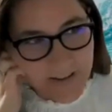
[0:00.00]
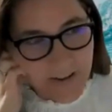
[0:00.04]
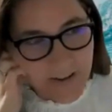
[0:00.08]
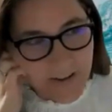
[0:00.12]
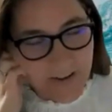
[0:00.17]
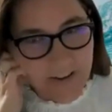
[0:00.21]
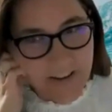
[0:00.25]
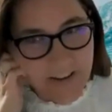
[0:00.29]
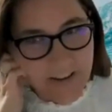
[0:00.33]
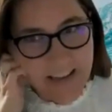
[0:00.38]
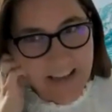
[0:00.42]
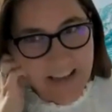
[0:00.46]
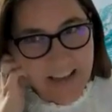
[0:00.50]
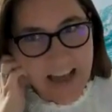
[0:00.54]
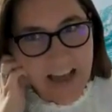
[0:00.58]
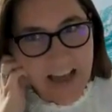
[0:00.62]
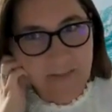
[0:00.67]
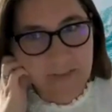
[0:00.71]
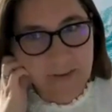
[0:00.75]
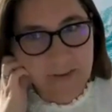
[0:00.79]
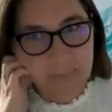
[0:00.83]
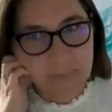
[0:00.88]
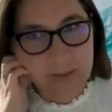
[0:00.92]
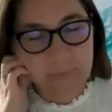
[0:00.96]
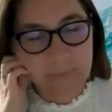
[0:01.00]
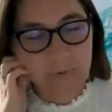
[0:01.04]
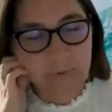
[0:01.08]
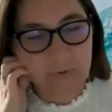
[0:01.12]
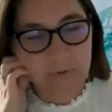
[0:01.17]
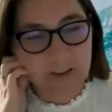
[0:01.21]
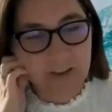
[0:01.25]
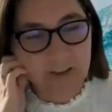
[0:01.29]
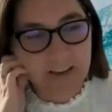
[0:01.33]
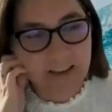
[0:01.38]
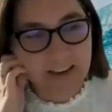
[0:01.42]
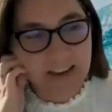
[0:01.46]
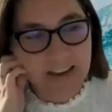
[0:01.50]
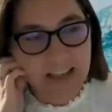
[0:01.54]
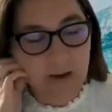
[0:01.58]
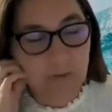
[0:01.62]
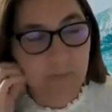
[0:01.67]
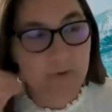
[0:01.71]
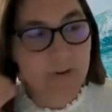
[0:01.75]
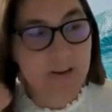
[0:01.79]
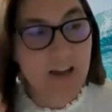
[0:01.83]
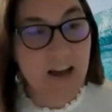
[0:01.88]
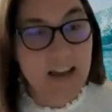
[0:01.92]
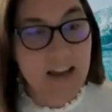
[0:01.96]
So having people that can
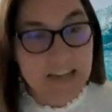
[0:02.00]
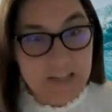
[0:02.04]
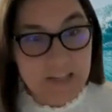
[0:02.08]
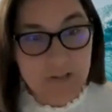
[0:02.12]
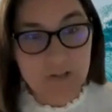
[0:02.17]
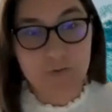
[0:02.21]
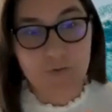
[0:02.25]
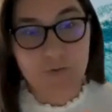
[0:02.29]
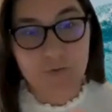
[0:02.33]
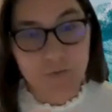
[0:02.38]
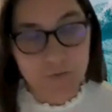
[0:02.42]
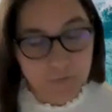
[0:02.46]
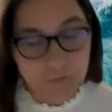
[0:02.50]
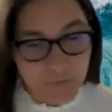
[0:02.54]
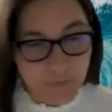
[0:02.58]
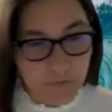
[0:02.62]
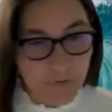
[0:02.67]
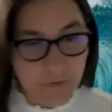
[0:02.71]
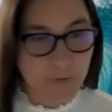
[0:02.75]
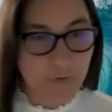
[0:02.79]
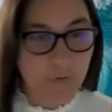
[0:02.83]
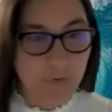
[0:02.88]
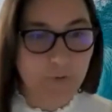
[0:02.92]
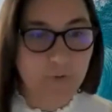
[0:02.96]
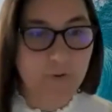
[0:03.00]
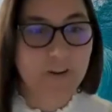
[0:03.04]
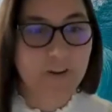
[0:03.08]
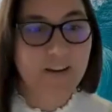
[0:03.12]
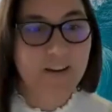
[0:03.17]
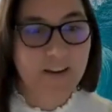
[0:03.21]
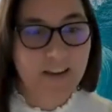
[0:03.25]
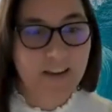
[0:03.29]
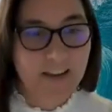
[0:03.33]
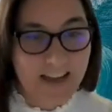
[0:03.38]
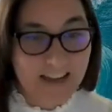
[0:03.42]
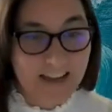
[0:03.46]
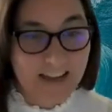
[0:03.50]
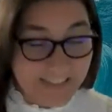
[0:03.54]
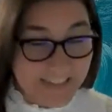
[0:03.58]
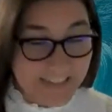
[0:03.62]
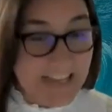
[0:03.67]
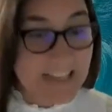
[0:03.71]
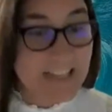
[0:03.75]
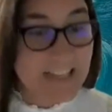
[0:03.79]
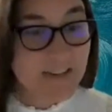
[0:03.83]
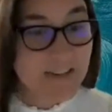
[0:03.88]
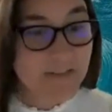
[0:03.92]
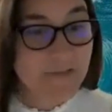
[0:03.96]
help guide you through
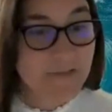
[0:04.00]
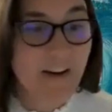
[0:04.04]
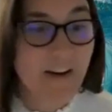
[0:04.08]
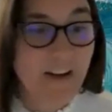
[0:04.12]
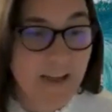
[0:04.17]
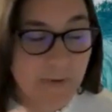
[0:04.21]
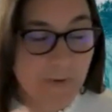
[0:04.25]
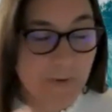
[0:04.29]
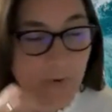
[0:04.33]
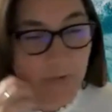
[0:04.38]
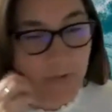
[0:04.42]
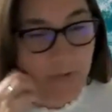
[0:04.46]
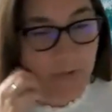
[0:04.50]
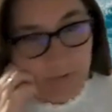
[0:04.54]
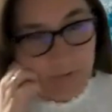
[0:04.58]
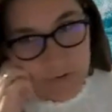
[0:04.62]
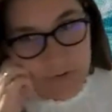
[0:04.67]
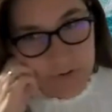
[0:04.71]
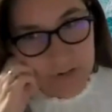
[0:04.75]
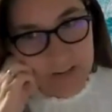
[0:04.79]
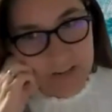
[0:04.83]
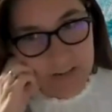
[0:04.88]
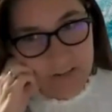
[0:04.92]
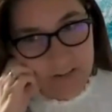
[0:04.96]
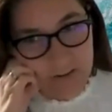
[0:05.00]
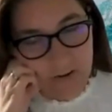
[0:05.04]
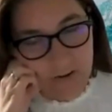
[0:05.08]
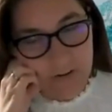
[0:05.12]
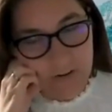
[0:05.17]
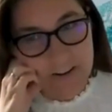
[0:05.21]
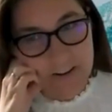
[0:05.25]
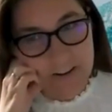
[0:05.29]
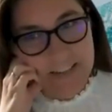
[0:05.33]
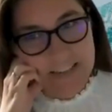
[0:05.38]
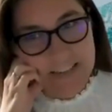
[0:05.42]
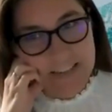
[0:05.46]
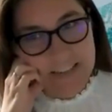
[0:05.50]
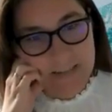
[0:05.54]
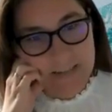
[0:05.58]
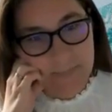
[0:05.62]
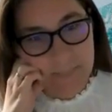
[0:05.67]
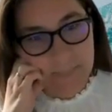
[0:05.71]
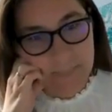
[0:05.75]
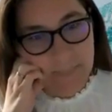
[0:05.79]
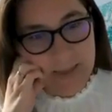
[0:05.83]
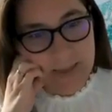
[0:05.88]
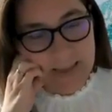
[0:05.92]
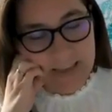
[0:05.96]
identifying what those triggers are, or at least
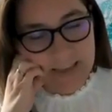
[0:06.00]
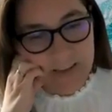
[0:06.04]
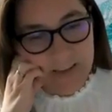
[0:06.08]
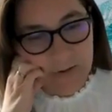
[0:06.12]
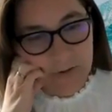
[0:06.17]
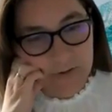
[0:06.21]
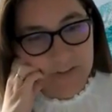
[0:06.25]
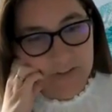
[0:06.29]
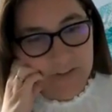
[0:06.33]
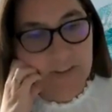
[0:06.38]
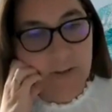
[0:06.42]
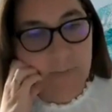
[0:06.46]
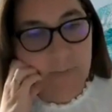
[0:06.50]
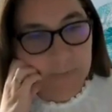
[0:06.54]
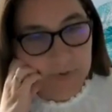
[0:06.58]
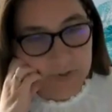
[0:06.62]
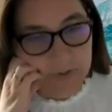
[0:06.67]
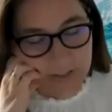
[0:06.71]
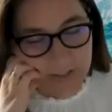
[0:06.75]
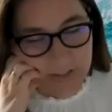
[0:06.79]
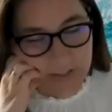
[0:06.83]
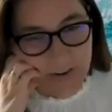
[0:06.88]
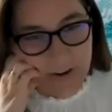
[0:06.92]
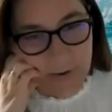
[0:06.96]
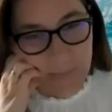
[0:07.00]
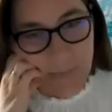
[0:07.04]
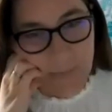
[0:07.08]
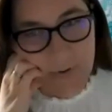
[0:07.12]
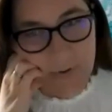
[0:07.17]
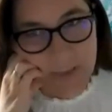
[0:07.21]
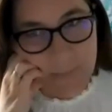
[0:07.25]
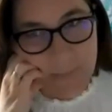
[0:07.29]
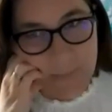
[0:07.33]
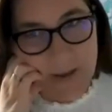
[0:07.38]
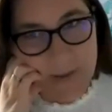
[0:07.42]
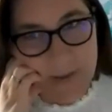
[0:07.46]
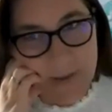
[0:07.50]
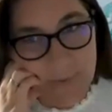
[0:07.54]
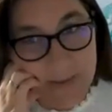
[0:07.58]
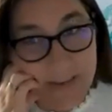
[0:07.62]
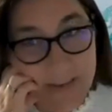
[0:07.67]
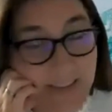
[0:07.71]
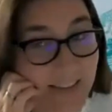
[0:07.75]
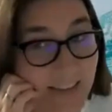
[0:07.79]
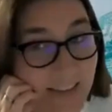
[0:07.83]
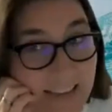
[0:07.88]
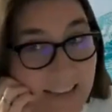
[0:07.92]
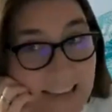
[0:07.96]
making good assumptions around what they might be,
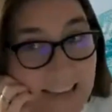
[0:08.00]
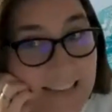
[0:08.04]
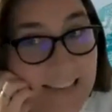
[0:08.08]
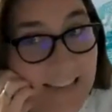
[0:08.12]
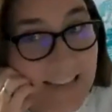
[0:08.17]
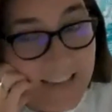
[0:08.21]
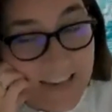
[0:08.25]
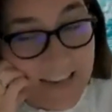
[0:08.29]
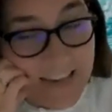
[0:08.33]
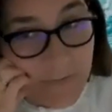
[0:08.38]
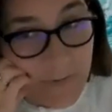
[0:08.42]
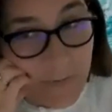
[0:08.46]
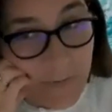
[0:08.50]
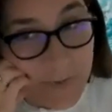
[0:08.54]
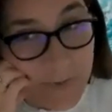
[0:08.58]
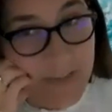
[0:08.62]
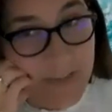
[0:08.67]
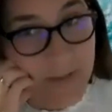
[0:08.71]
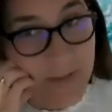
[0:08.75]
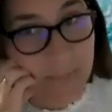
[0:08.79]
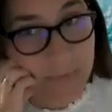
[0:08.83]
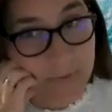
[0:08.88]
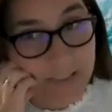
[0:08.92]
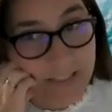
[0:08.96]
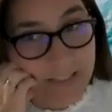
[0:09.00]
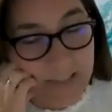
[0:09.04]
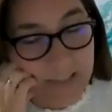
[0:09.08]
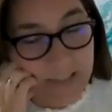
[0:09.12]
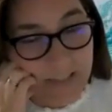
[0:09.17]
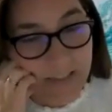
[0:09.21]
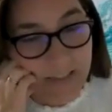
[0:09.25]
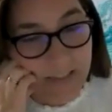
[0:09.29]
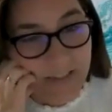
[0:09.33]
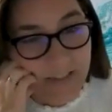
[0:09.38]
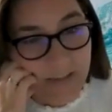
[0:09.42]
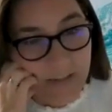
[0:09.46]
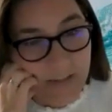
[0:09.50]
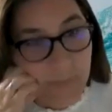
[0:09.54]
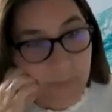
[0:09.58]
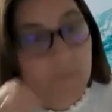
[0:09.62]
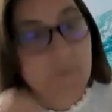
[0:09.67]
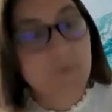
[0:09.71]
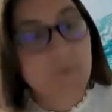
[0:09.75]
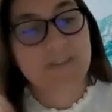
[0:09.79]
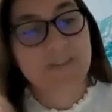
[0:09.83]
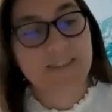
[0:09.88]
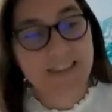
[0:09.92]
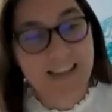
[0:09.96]
because I guess it can never be completely
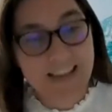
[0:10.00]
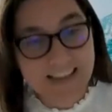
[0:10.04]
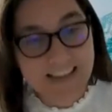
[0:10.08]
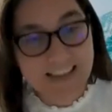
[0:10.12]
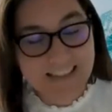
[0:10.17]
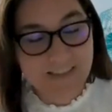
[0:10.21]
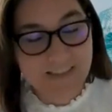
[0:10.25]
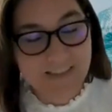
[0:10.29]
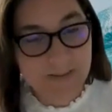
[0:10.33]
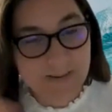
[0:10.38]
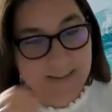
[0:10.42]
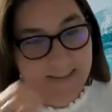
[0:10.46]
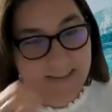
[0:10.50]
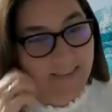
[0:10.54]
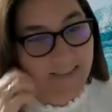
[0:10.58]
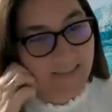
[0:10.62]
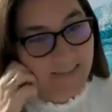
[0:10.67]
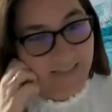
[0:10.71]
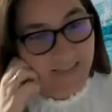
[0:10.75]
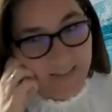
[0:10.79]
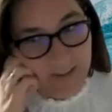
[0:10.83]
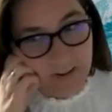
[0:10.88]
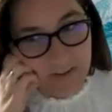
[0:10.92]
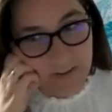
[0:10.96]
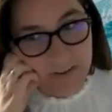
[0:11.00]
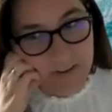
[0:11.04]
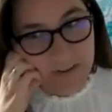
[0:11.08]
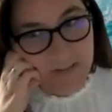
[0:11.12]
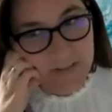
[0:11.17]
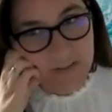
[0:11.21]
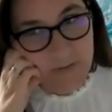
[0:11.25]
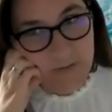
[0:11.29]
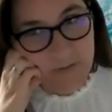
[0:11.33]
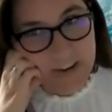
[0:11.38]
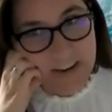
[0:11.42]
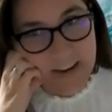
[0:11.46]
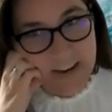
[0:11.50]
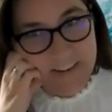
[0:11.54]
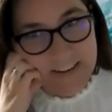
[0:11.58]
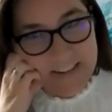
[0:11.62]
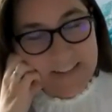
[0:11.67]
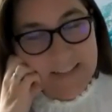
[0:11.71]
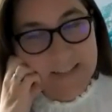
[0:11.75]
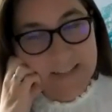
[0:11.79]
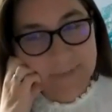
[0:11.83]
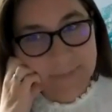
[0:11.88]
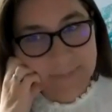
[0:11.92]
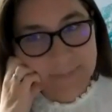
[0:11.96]
precise because, they're so
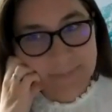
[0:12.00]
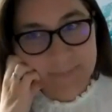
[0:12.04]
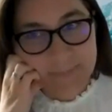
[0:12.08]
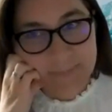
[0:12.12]
varied.